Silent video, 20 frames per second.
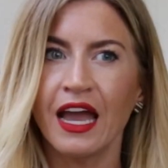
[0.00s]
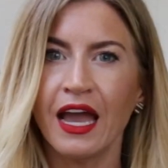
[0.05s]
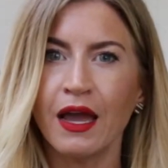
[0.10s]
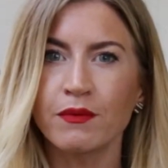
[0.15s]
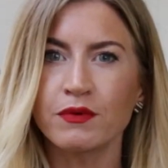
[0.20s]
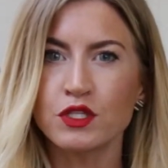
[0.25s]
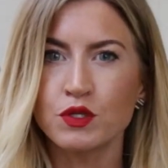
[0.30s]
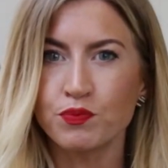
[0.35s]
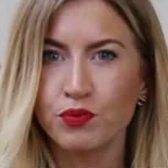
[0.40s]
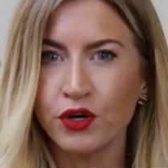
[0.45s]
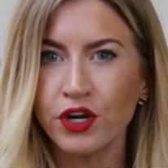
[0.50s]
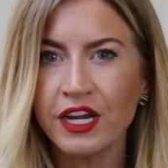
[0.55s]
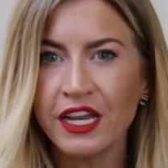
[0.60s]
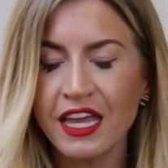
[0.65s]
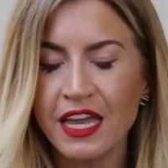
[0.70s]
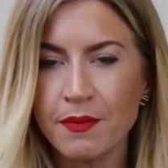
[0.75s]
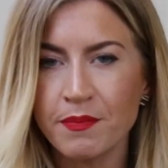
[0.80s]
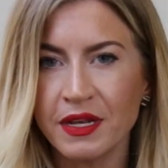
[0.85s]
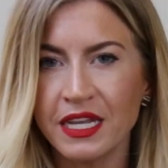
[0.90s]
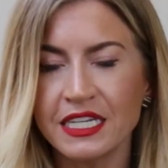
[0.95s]
It was
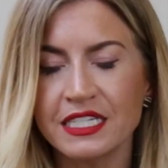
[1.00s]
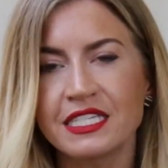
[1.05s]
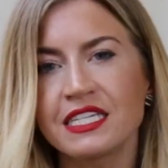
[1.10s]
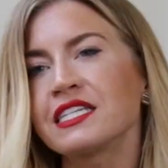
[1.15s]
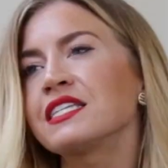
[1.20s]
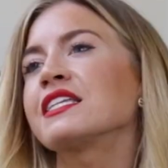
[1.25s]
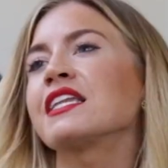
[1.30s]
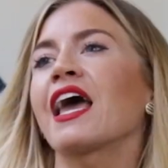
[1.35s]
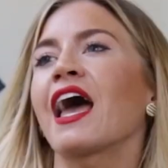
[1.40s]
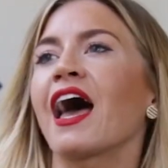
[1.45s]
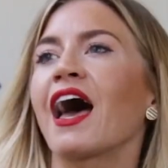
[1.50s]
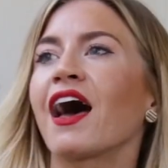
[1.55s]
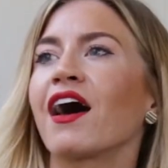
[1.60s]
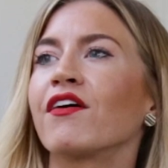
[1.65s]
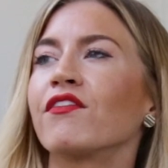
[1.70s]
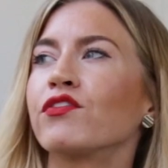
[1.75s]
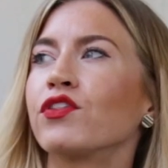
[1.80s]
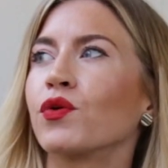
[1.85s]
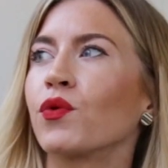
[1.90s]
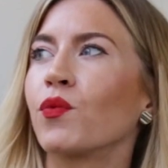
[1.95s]
pretty, but it didn't
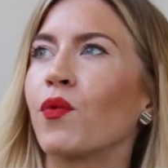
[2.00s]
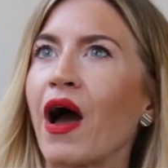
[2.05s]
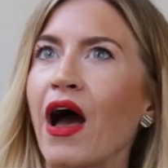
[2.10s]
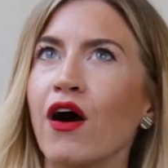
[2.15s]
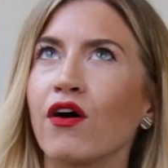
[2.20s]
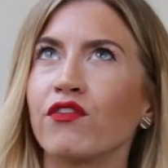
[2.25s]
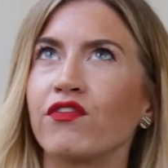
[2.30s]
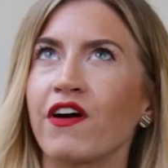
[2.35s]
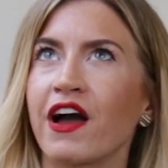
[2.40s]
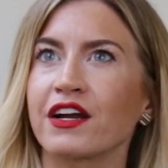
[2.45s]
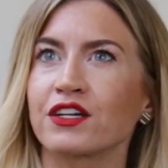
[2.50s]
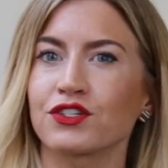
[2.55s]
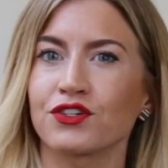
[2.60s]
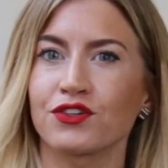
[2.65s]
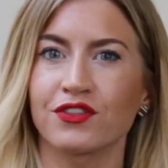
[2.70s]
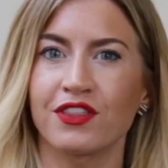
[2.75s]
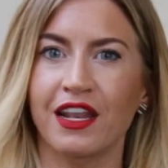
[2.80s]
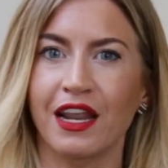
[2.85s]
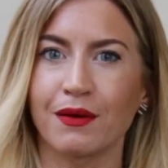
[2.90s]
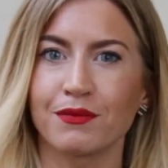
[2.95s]
have the wow factor
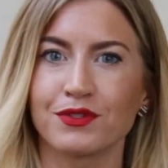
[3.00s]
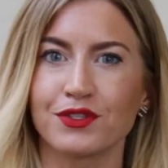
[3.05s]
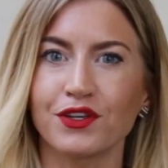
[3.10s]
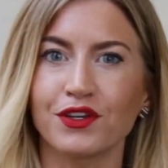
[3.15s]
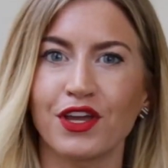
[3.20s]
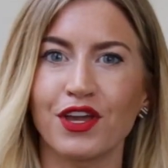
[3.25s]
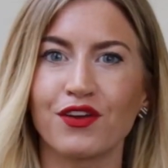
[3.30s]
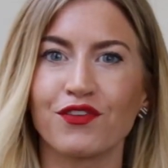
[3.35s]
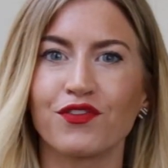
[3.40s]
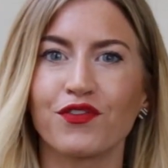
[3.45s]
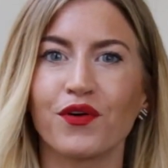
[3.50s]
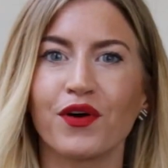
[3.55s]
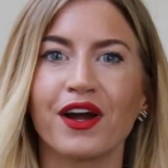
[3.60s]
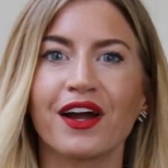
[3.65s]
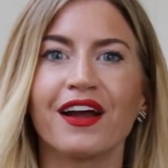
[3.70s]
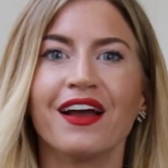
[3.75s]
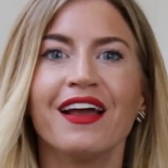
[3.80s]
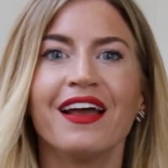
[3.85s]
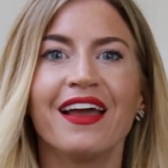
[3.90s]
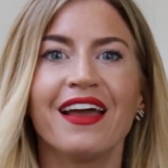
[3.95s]
that I was looking
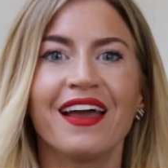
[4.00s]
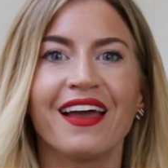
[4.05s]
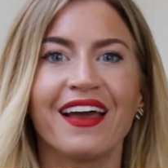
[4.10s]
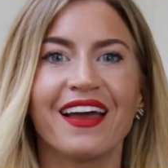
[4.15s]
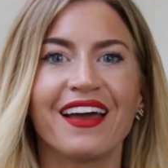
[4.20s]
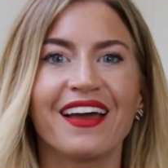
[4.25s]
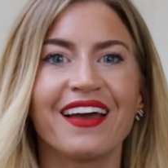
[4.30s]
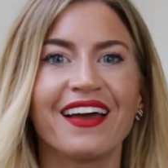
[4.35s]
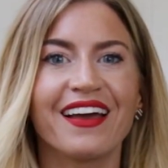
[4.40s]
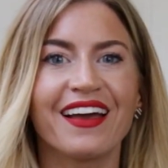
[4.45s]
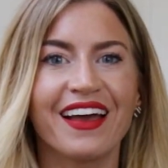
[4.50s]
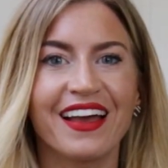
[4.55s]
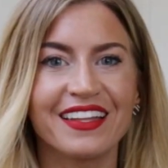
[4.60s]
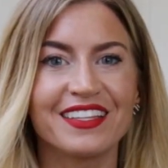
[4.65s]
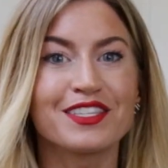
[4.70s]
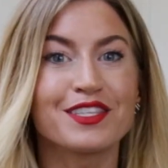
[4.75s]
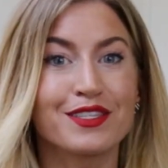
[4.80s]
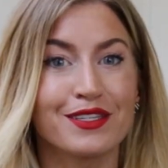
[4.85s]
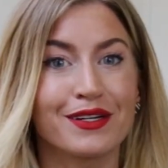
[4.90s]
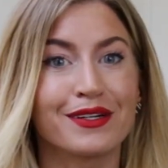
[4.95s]
for.
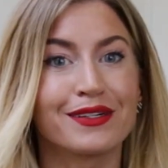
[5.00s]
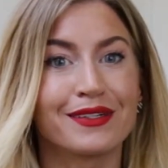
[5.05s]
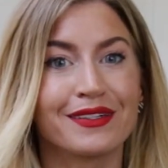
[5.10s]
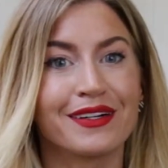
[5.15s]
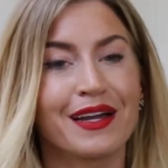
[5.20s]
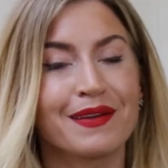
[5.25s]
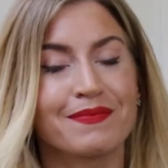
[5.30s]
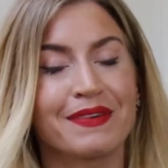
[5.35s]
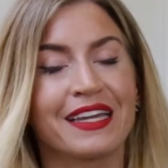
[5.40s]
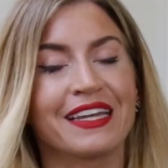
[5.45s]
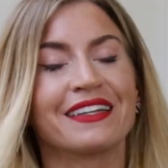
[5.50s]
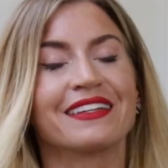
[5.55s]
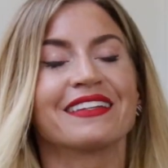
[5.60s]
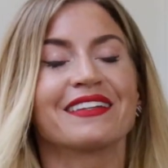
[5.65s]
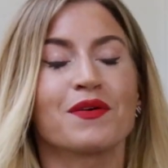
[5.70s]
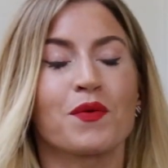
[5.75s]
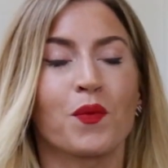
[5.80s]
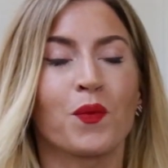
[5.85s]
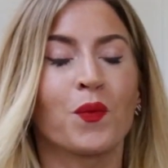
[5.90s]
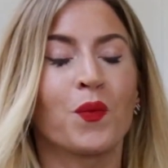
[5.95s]
And so, I mean,
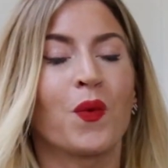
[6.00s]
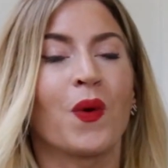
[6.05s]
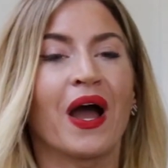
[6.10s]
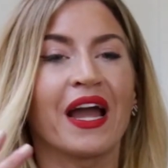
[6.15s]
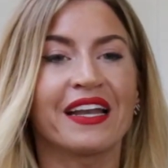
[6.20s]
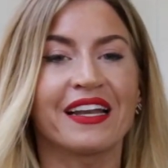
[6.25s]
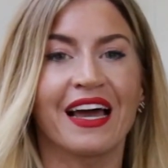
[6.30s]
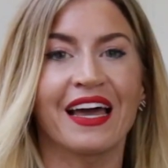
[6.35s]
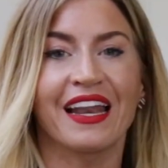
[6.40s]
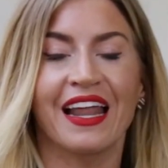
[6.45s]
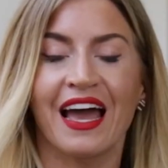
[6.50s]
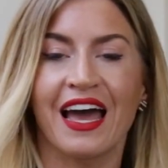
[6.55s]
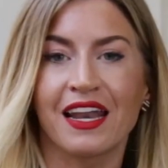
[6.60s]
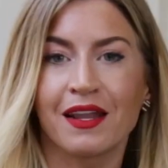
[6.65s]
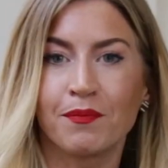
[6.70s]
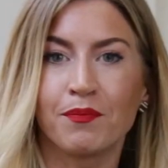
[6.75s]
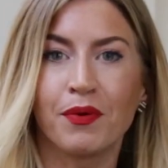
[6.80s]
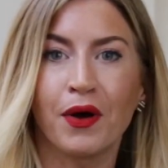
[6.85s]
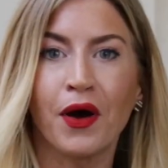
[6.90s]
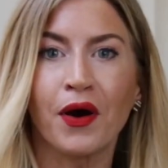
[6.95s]
why not add a